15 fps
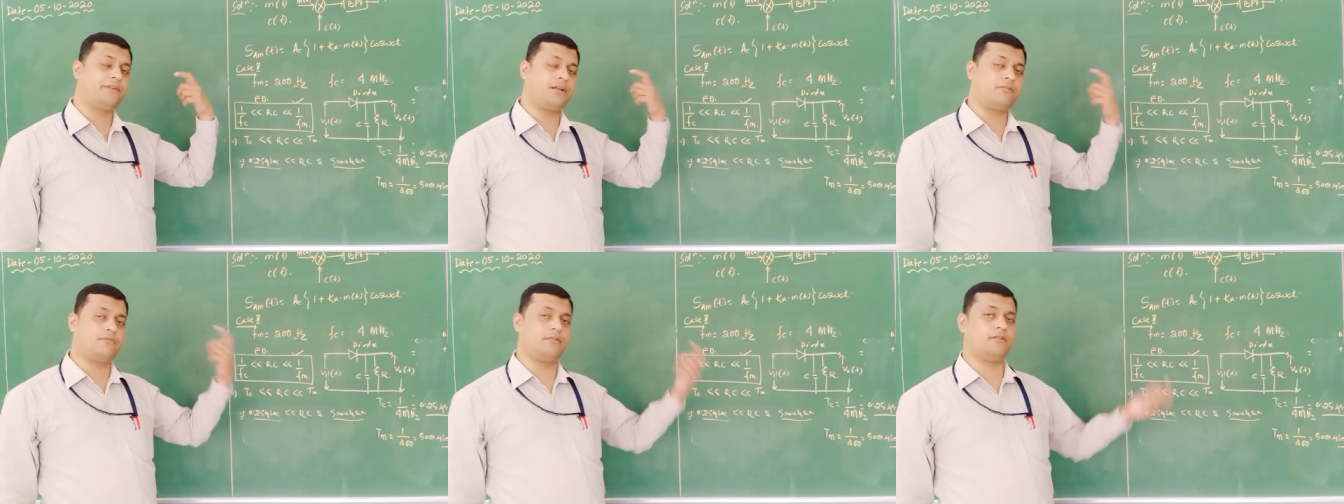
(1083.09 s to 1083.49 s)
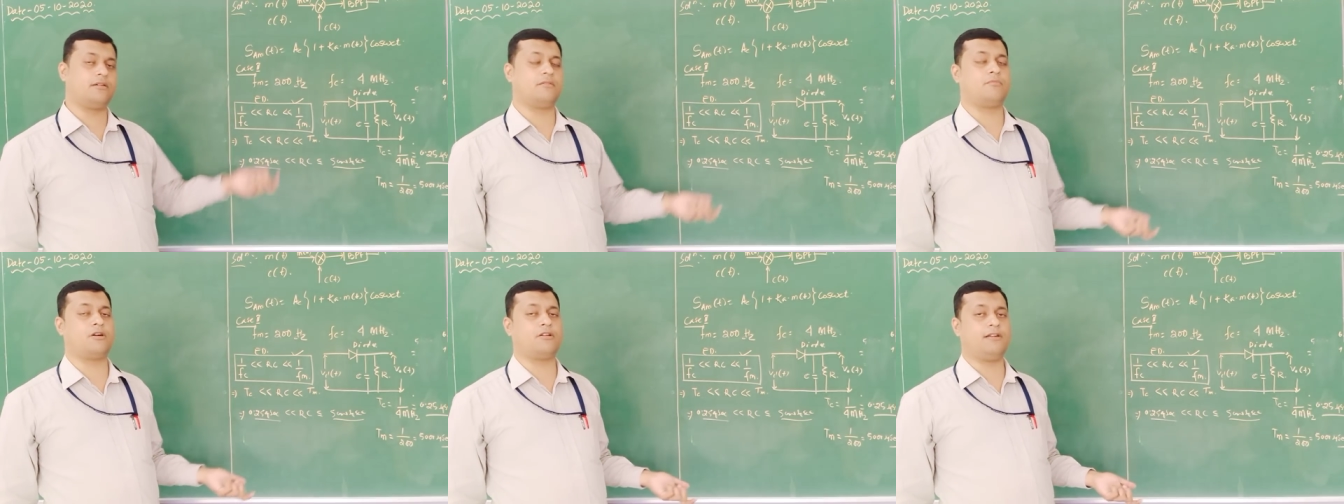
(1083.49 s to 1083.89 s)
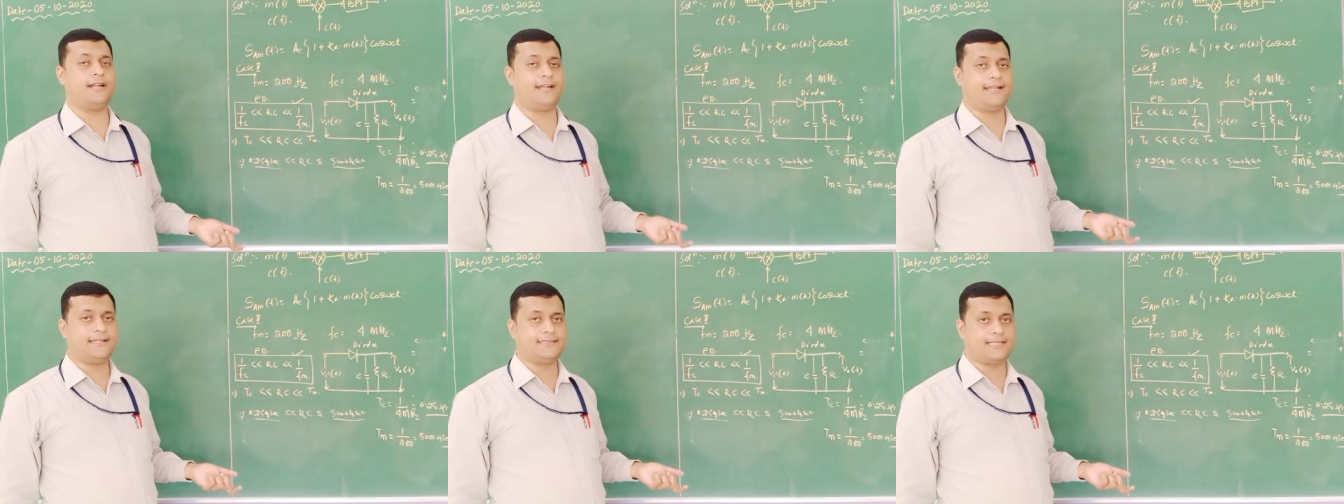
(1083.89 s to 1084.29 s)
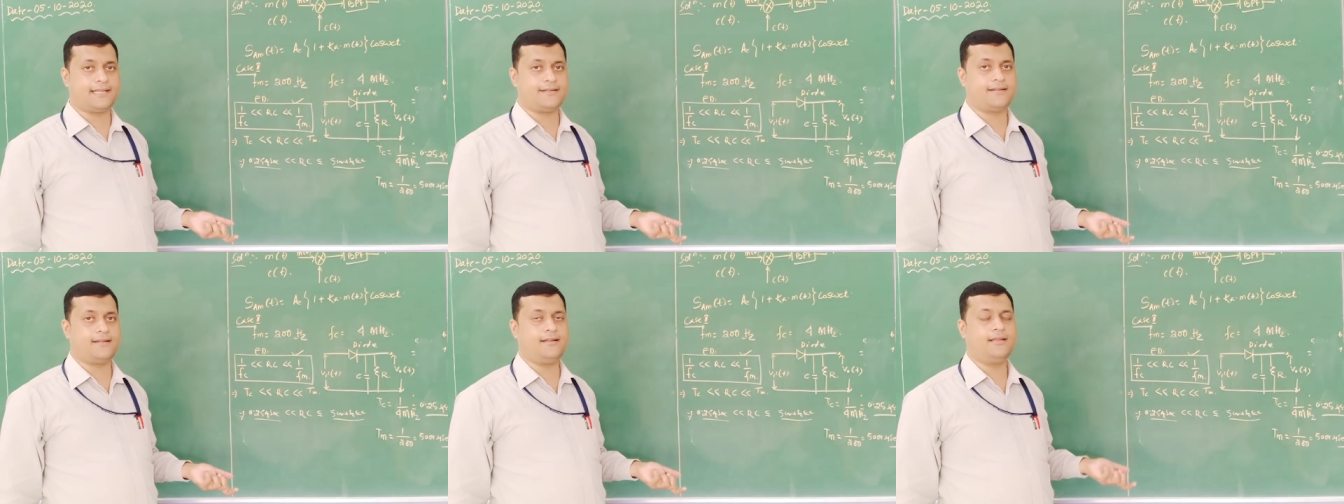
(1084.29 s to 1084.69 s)
modulating
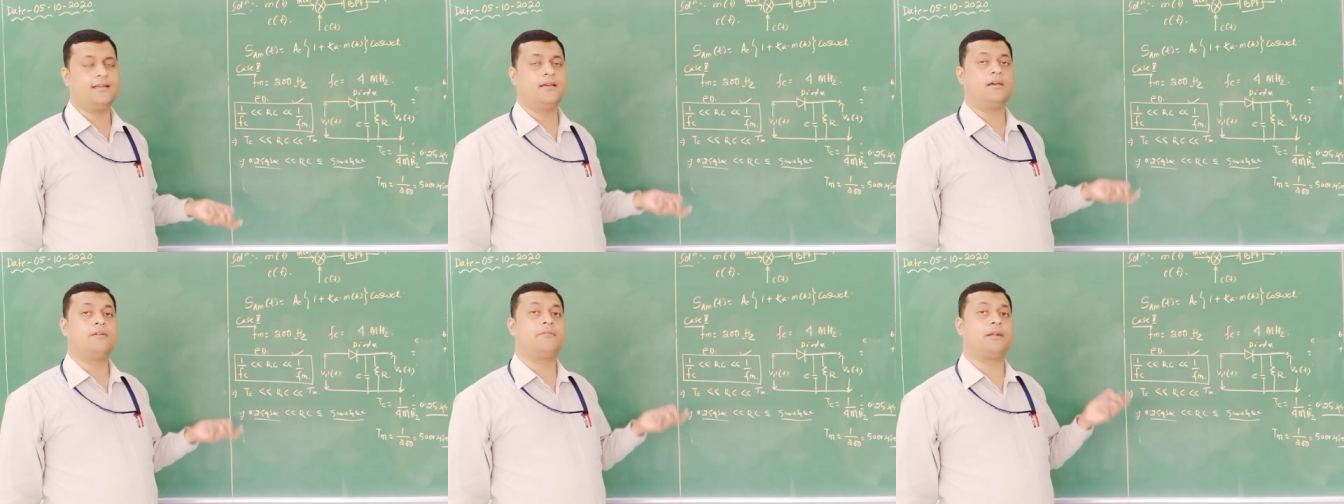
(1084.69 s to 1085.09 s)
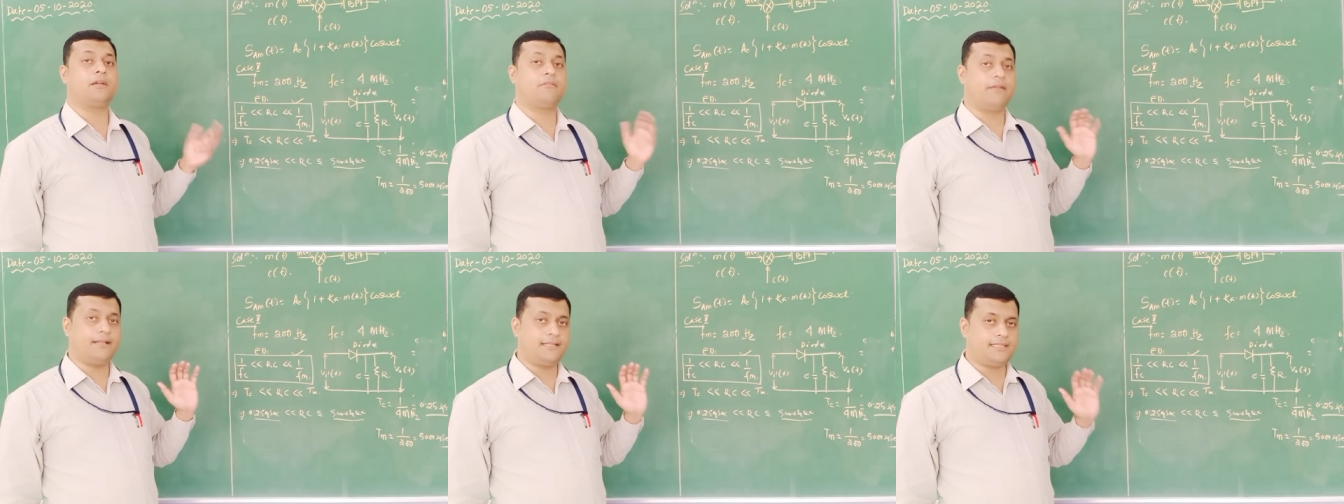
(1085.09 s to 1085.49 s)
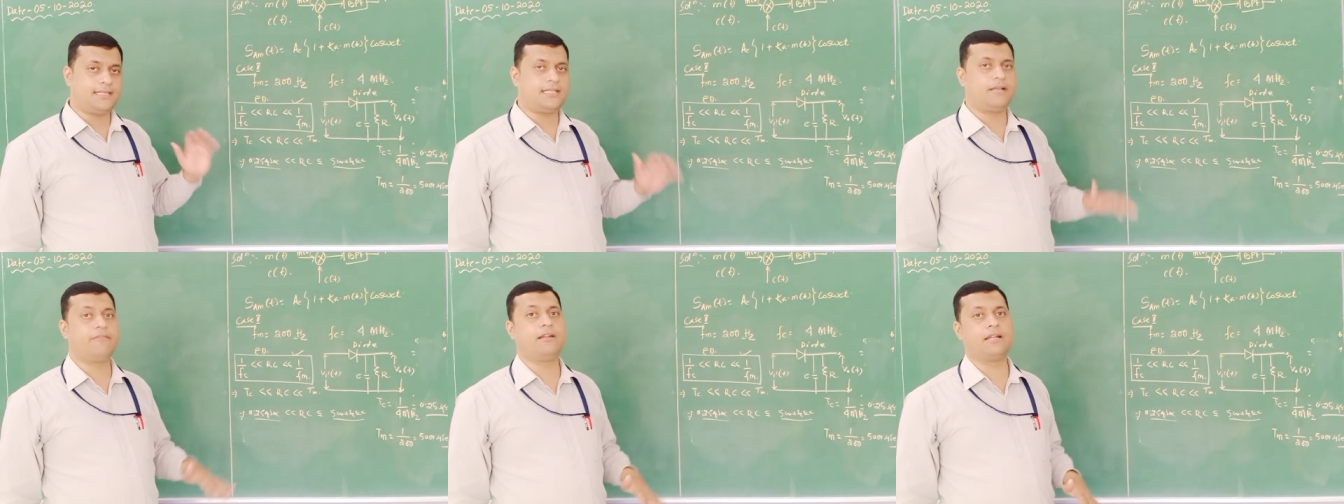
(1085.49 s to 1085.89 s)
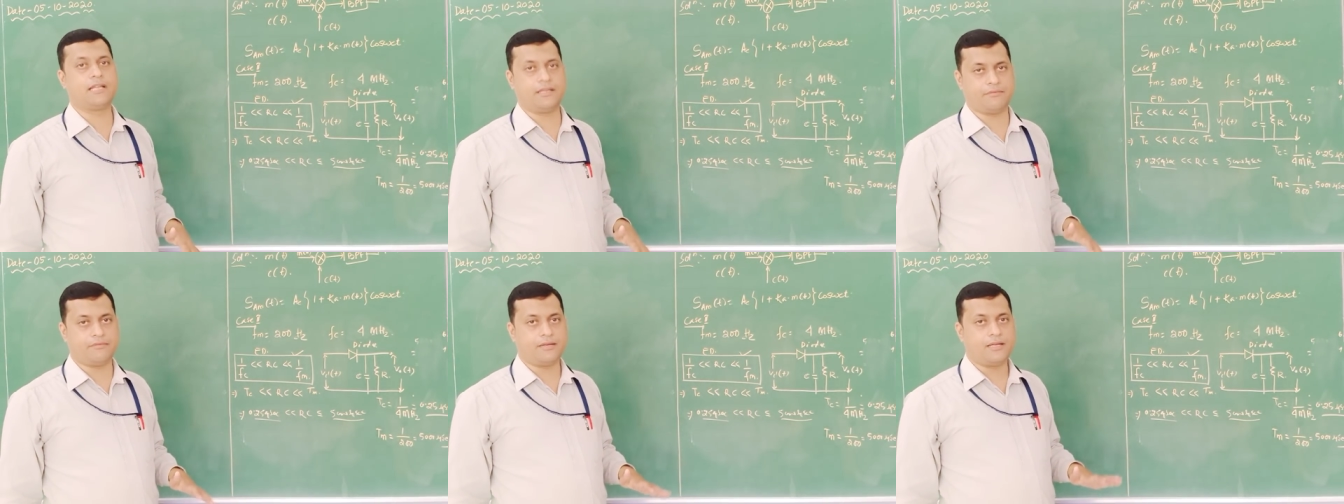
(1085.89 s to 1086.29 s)
signal frequency they will
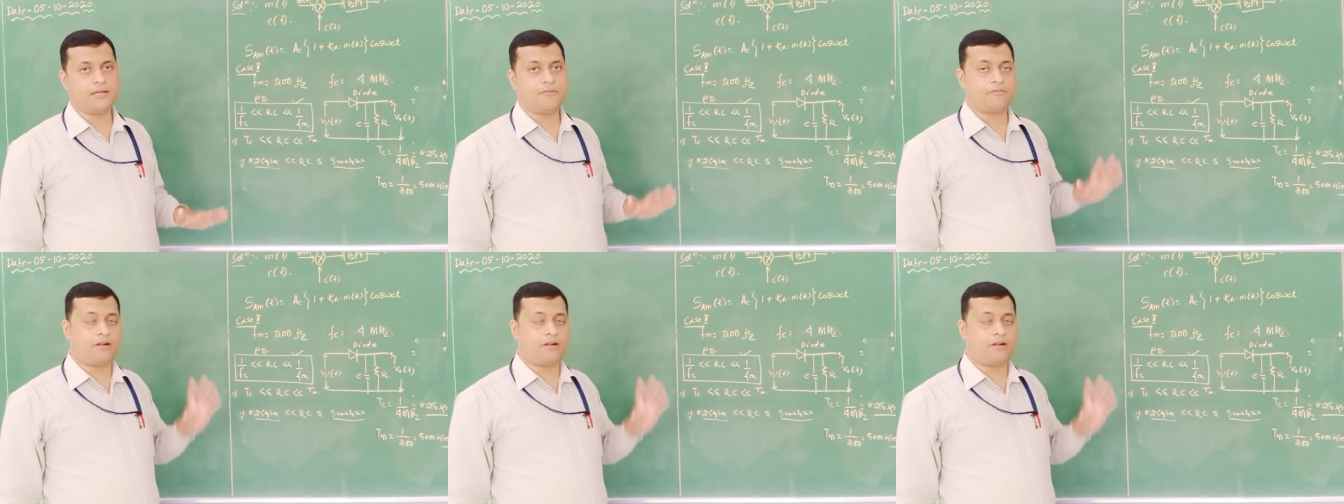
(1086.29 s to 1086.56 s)
give.